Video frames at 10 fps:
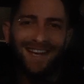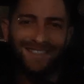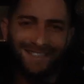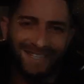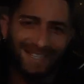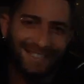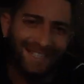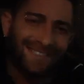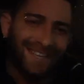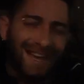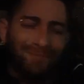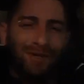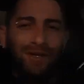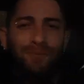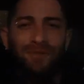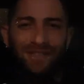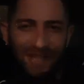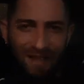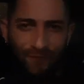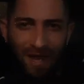I'll see you guys next time. Be
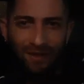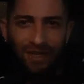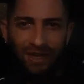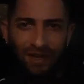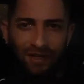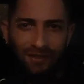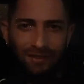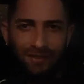safe out here.